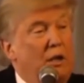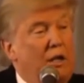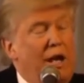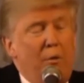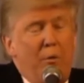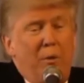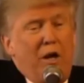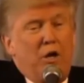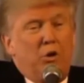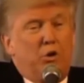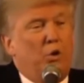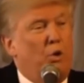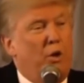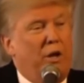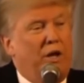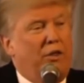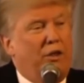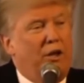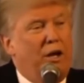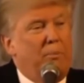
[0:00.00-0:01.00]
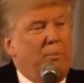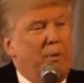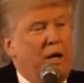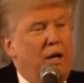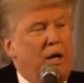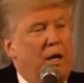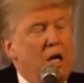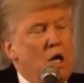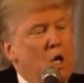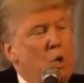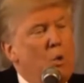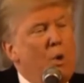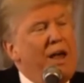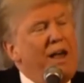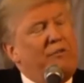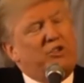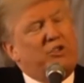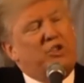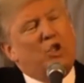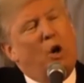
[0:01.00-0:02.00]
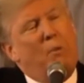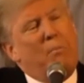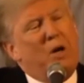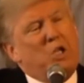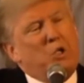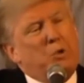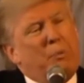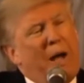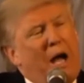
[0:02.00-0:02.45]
And we don't do anything about it. We have so much